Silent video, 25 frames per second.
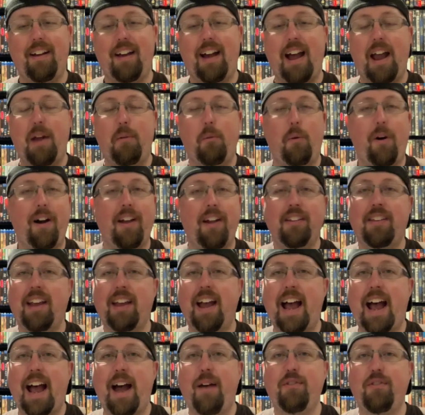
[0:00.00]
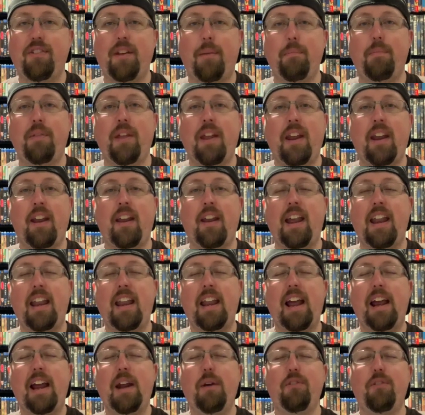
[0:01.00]
I wanted to have something, and
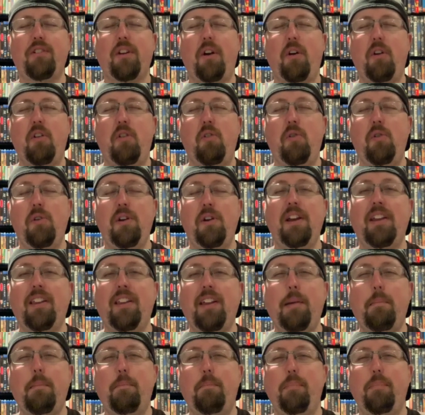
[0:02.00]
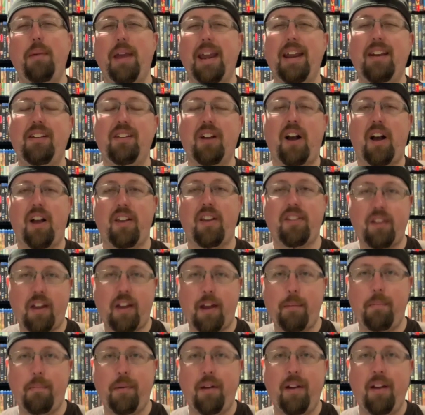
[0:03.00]
it was a really big
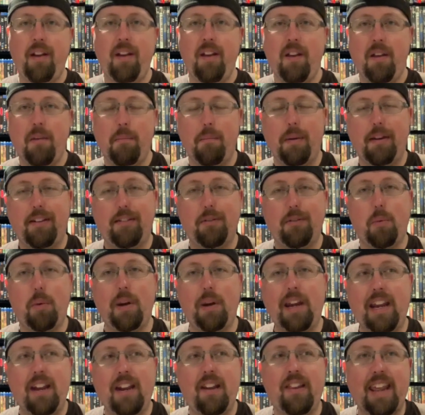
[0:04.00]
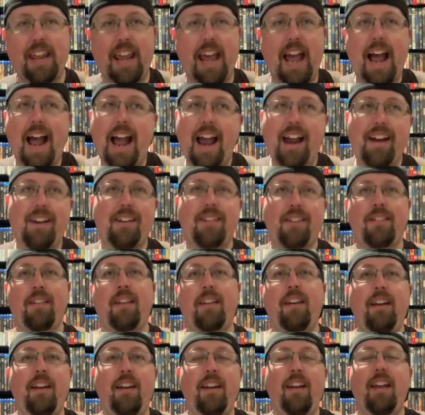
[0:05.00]
toss-up between the axe
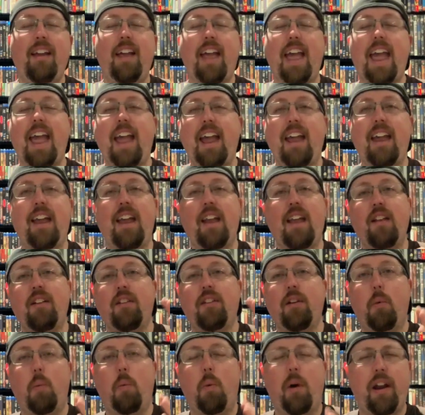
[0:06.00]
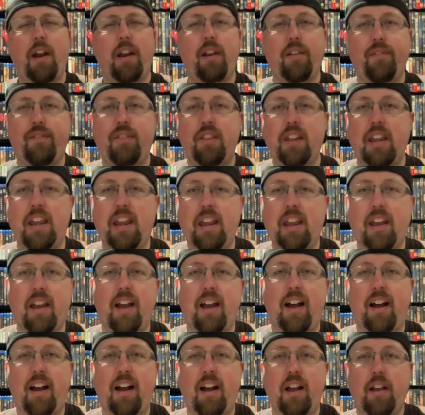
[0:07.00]
and one of the
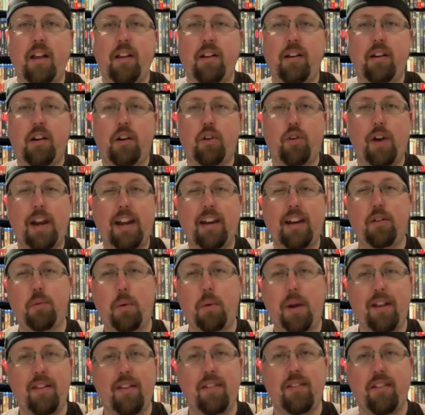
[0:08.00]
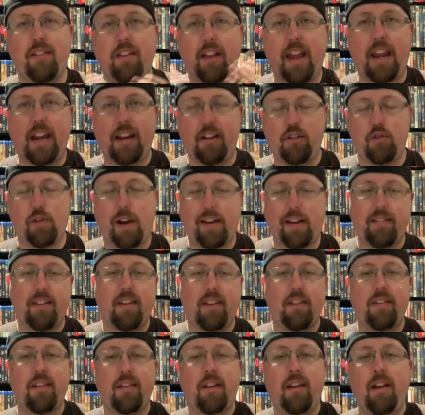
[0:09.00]
Grady twins like
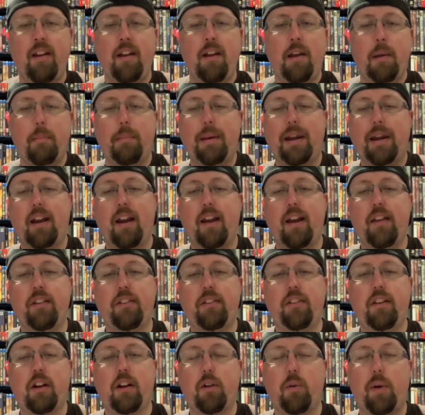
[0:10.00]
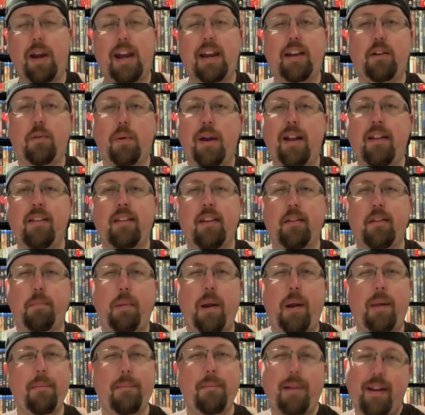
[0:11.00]
dresses, because the Grady twins is
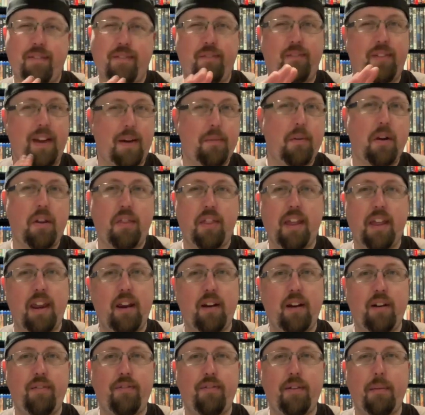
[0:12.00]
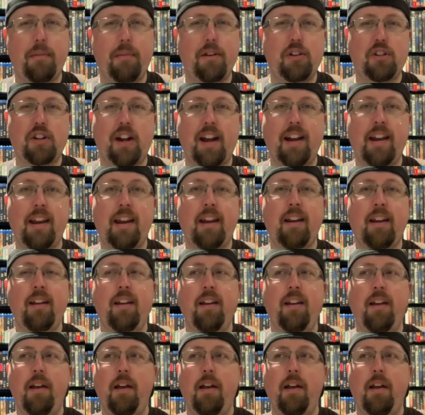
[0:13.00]
probably my favorite thing from The Shining.